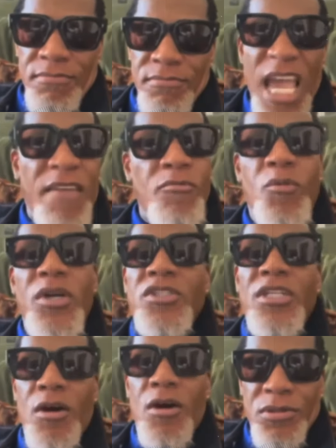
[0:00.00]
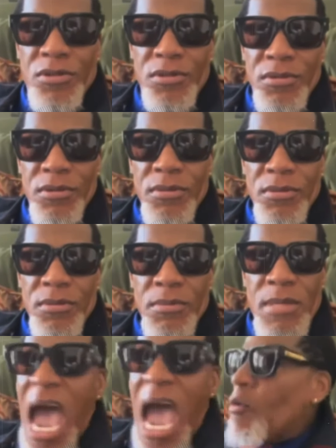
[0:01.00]
Everywhere she goes.
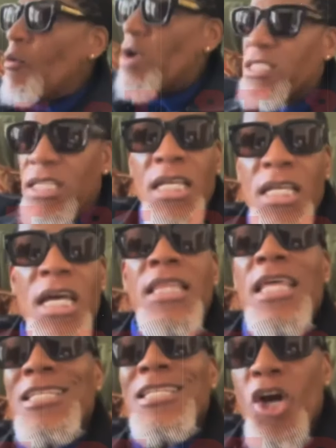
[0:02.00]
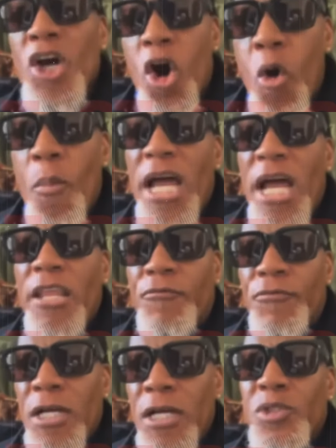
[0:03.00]
How is it that nobody
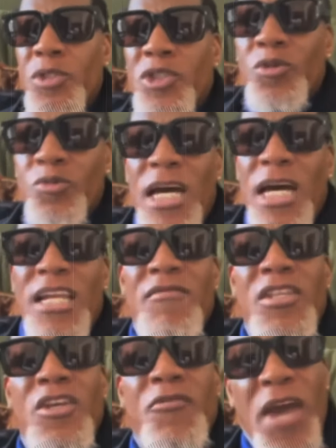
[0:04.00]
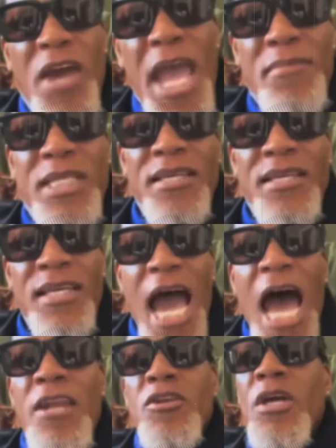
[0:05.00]
fucks with you, not even your family?
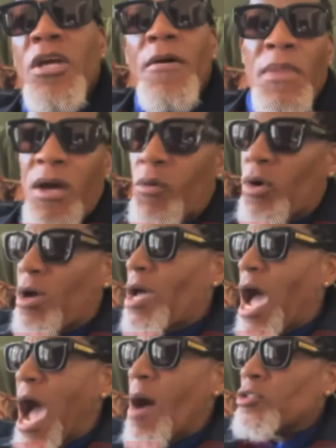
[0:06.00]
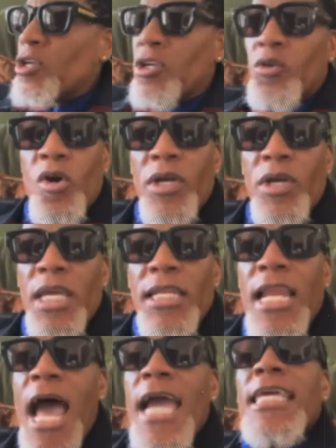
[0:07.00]
How do you... Or I was on the road, get
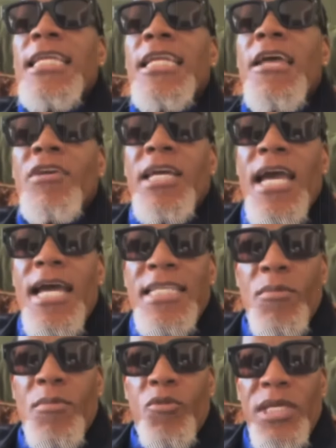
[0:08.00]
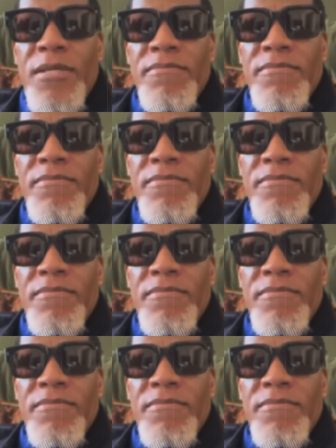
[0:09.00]
it. I get it every goddamn week.